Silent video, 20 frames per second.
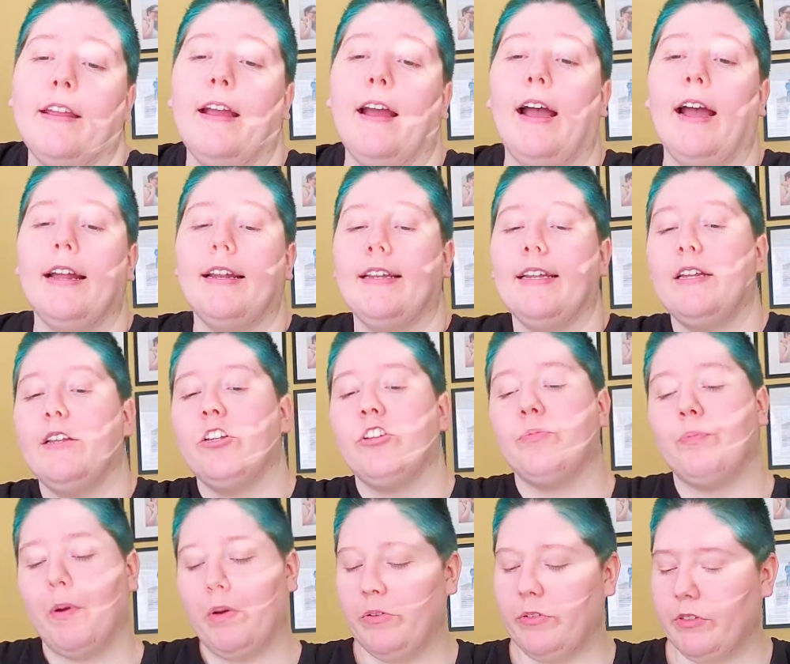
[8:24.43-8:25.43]
I did just
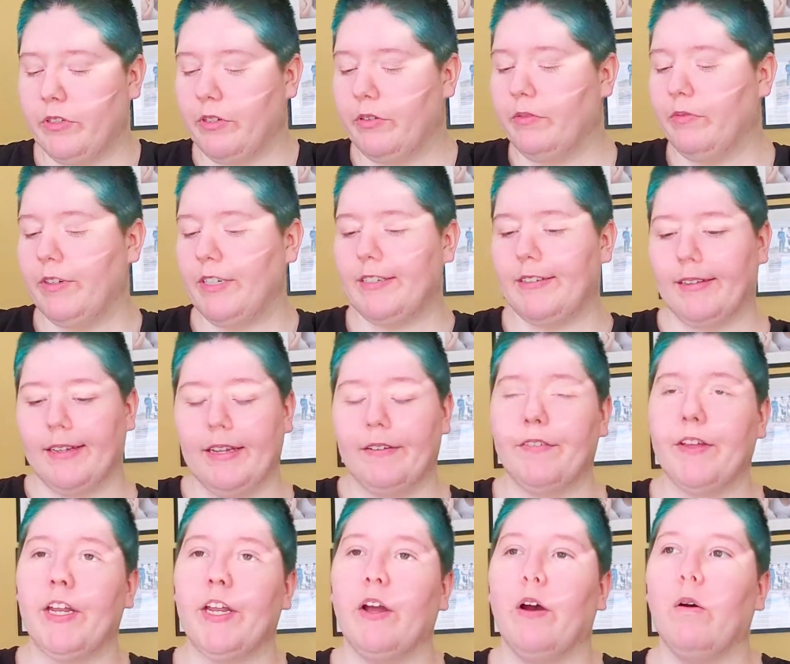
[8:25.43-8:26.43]
post recently a
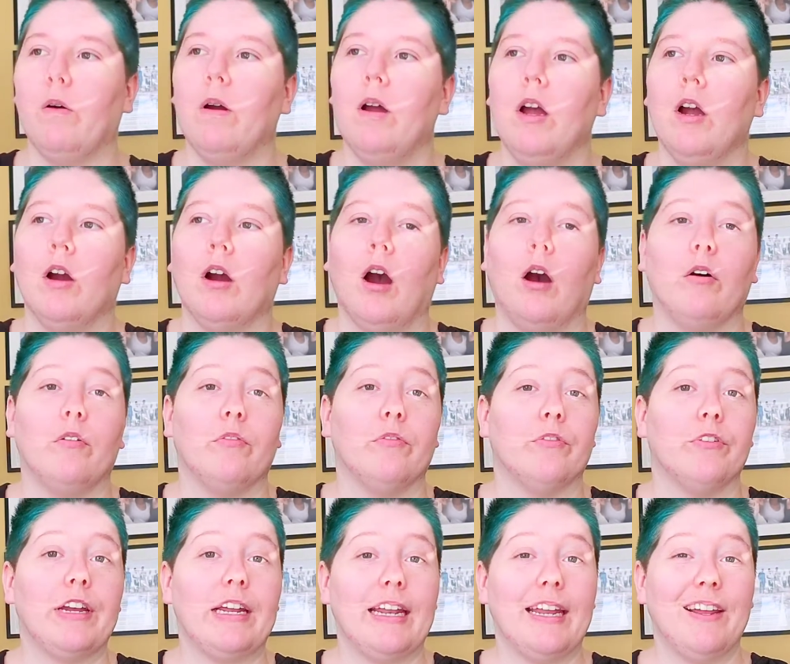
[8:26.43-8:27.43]
video of
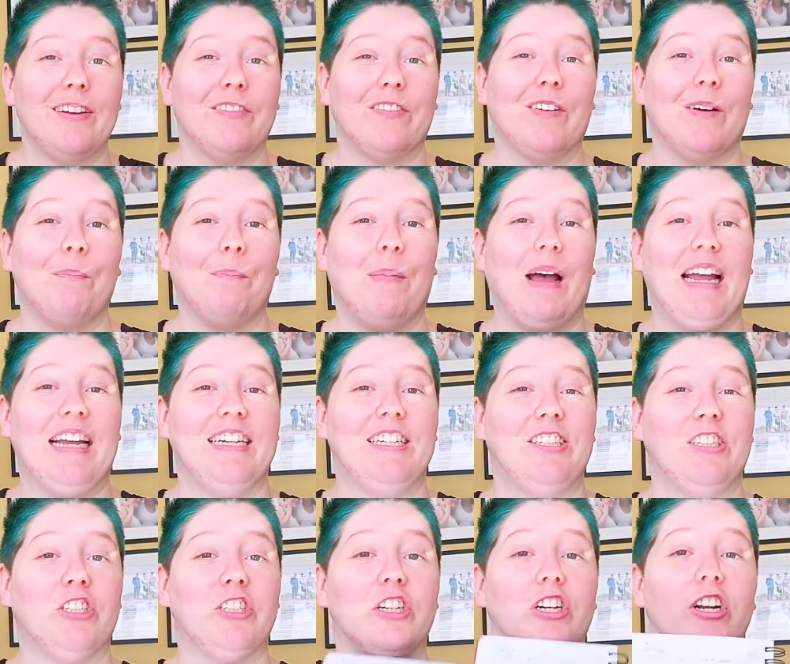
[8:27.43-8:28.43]
reading from my
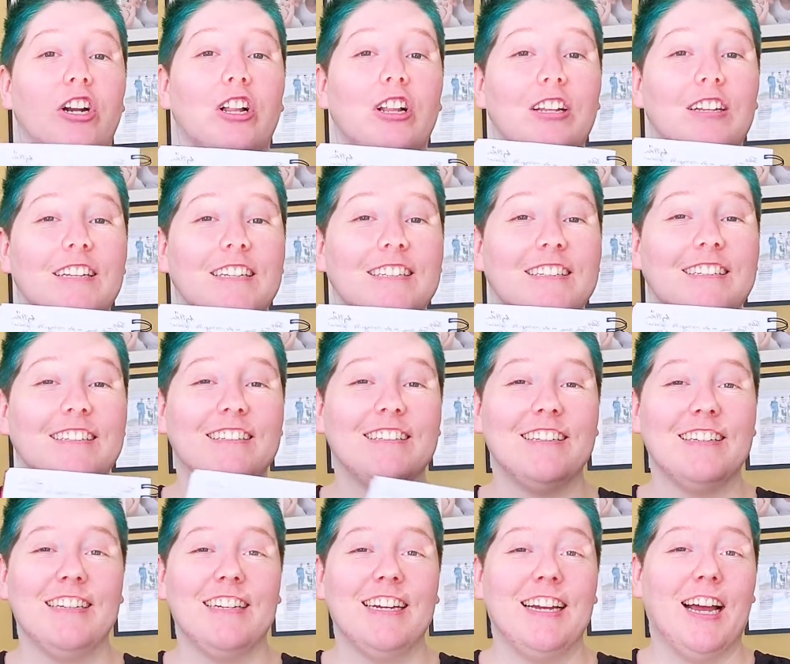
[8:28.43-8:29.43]
journal
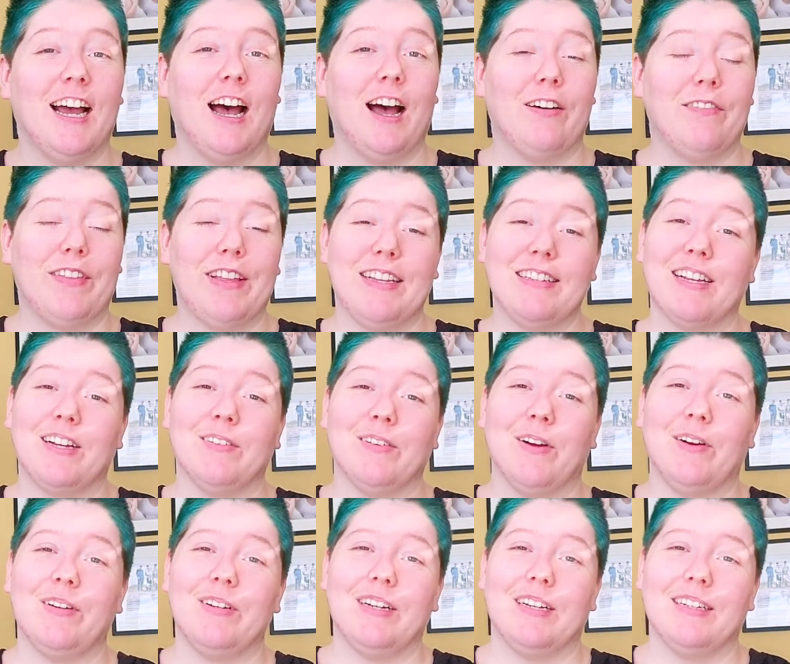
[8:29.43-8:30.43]
of things I
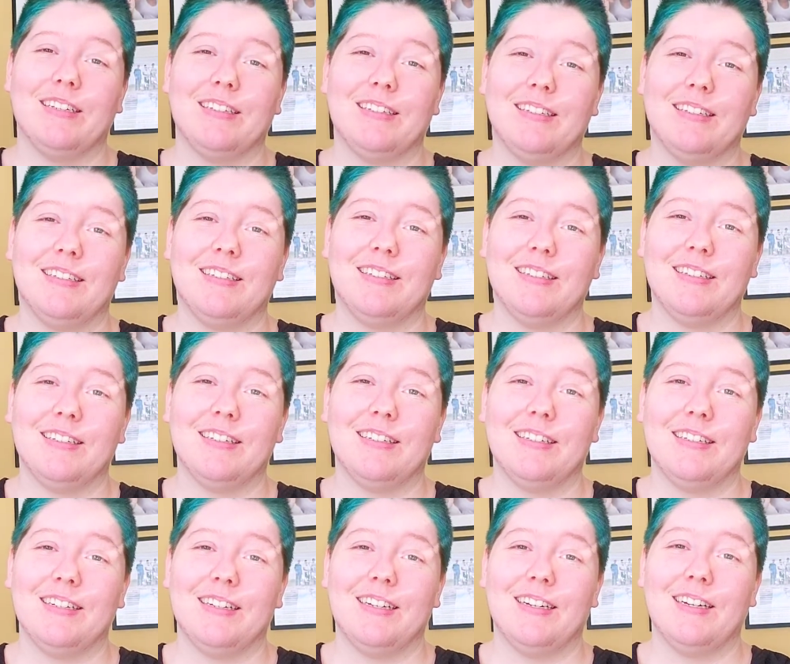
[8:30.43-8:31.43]
wrote
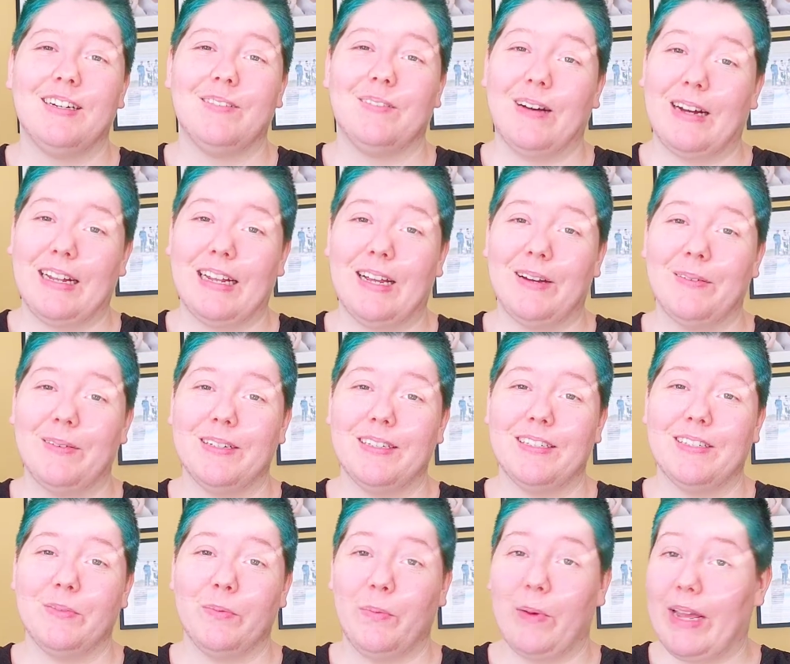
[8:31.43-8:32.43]
while I
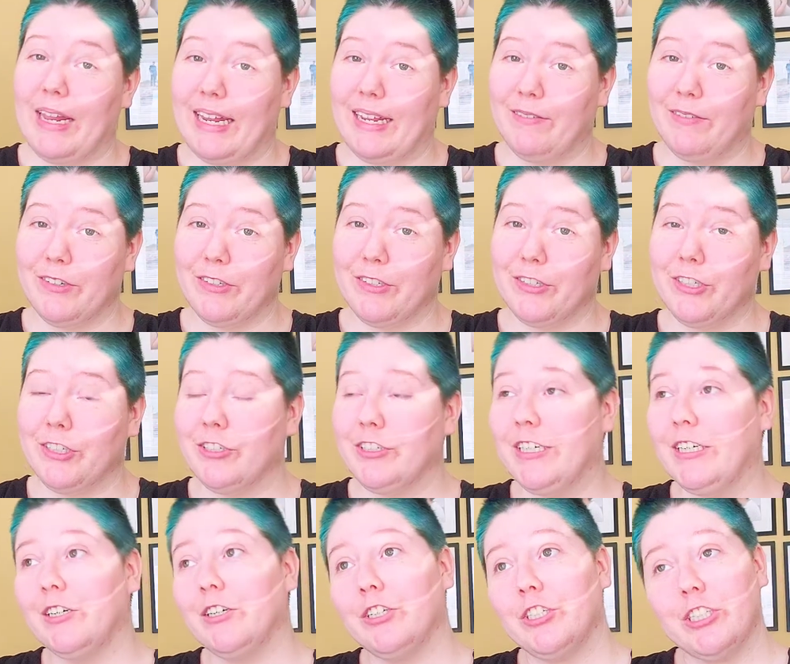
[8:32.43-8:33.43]
was waiting for surgery
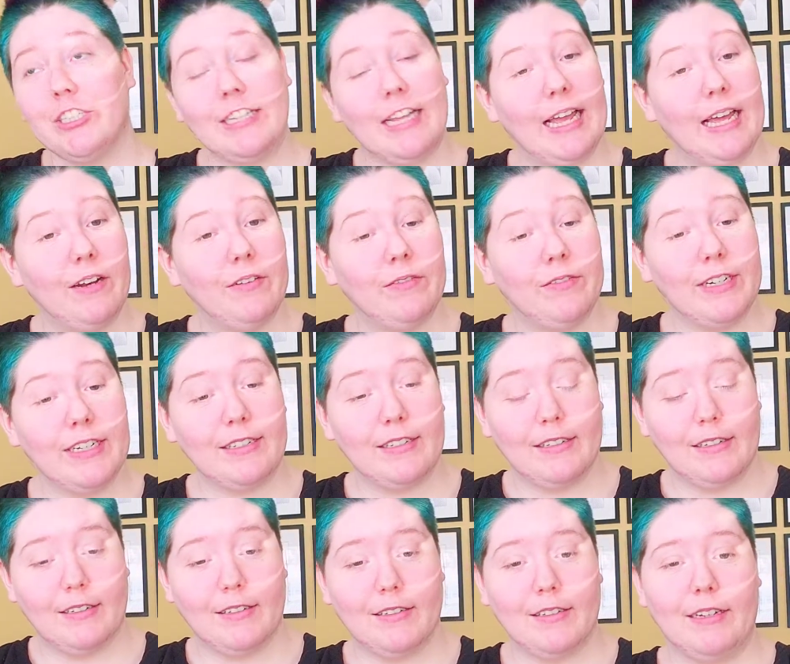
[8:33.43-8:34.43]
or just had
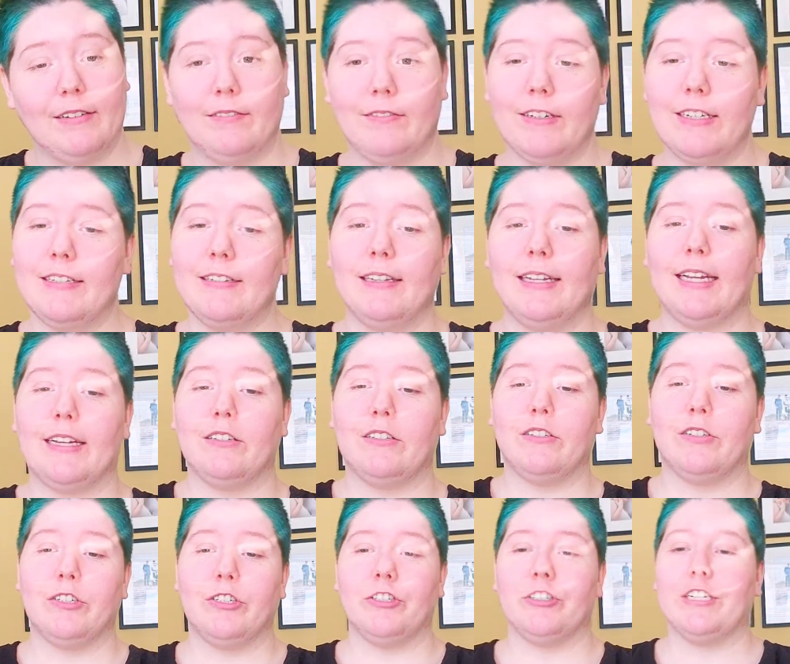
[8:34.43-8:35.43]
recently had
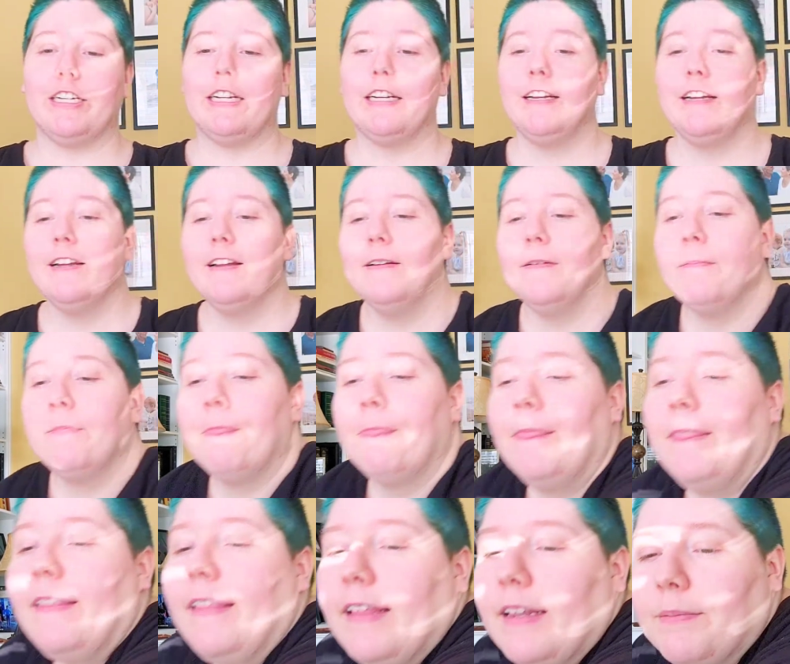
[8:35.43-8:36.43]
surgery.
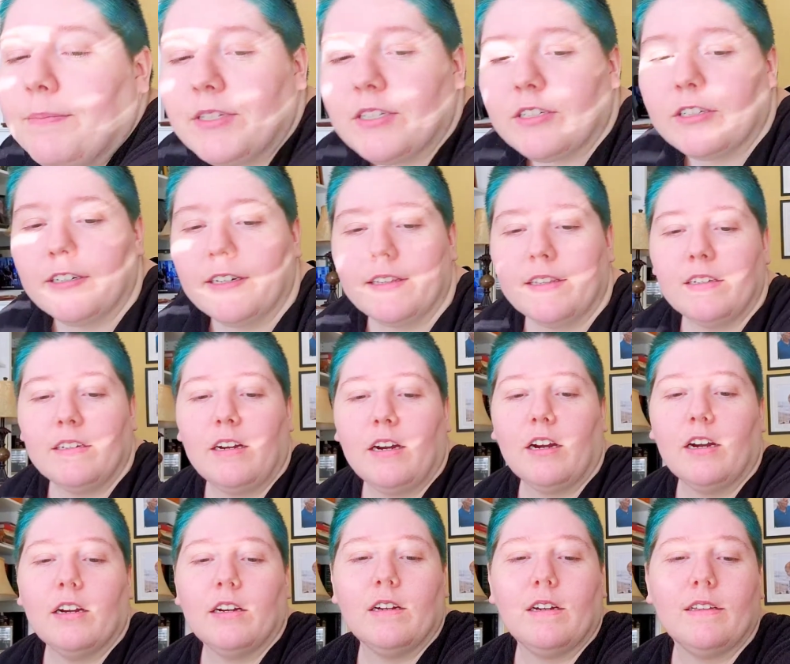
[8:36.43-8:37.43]
I'm sorry,
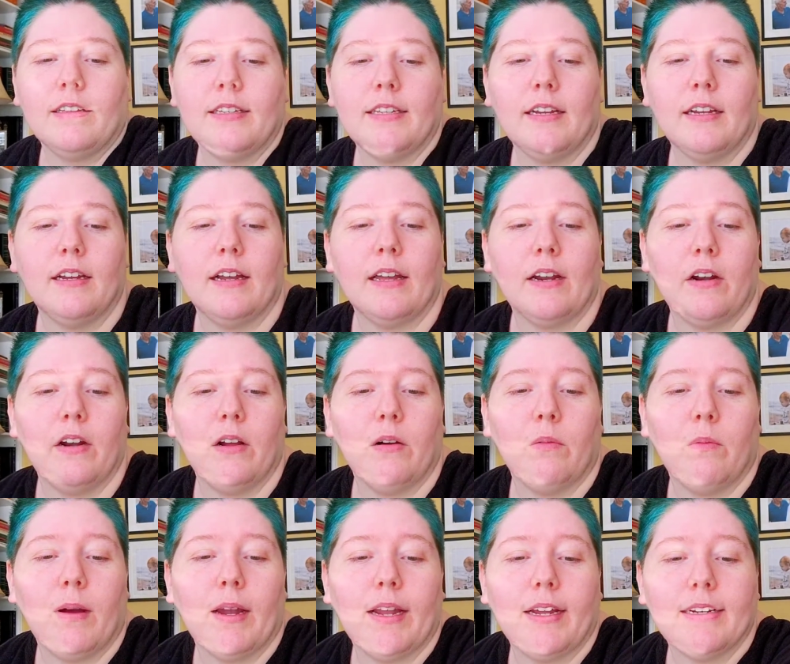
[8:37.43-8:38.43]
I don't know
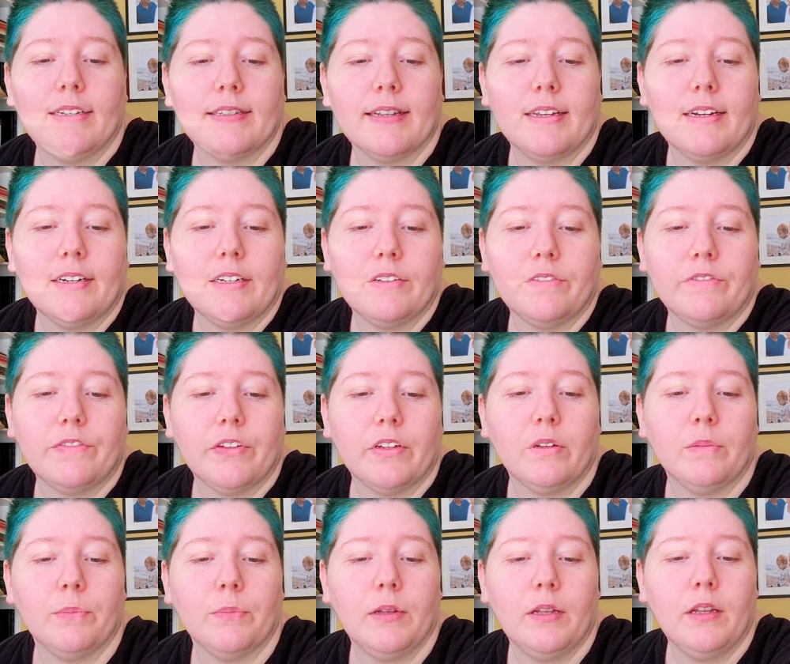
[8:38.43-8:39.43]
why I decided to film